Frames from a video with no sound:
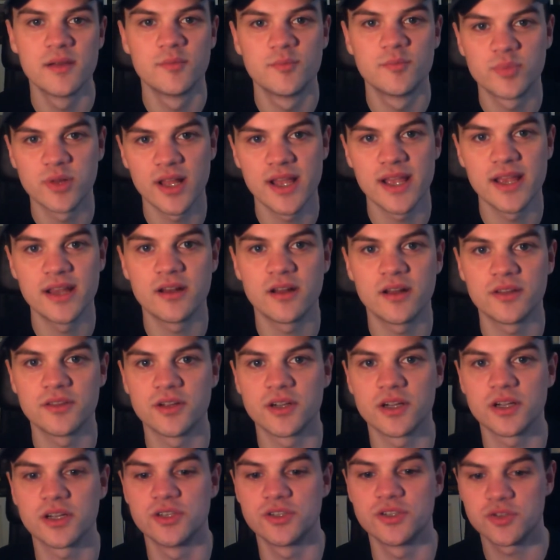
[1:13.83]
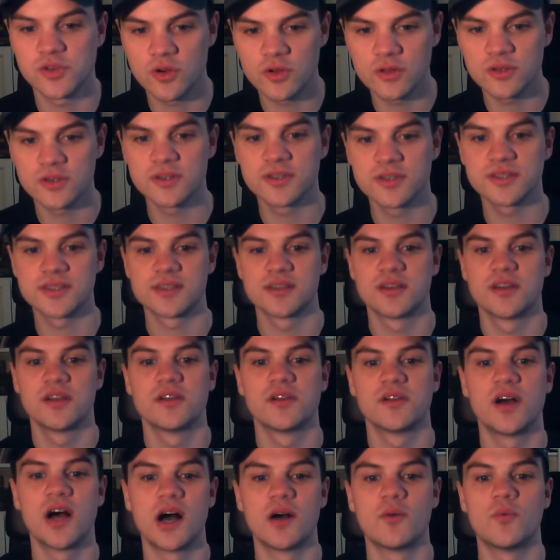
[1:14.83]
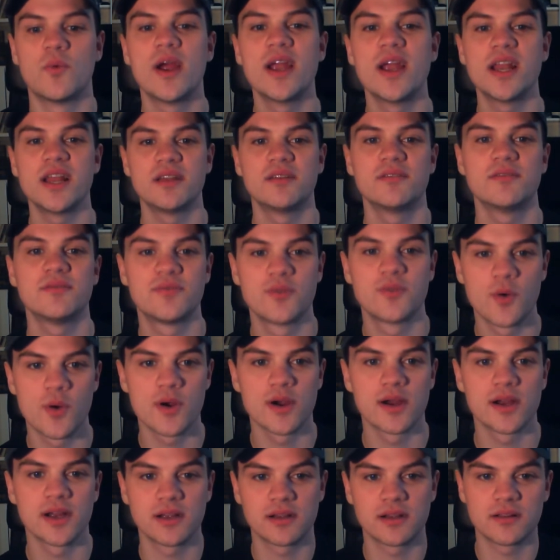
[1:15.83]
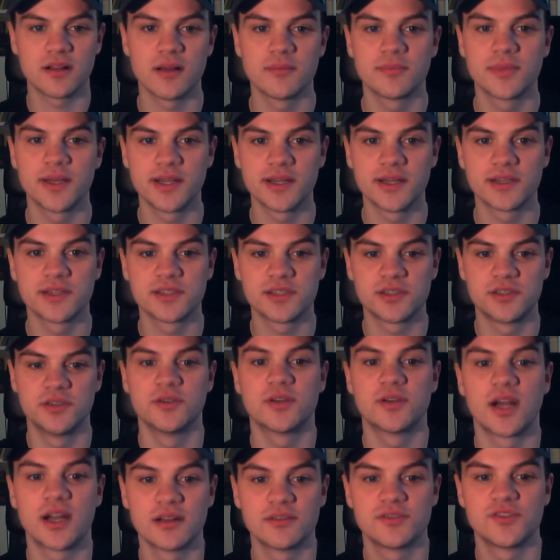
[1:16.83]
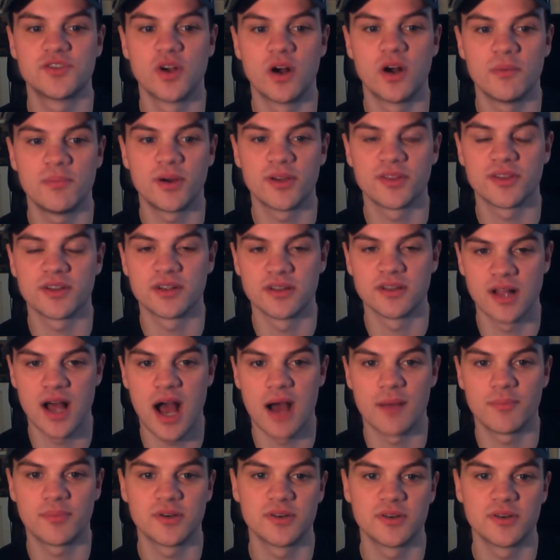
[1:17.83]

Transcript: playing on their controllers, waiting for club gigs to kind of show up on their lap.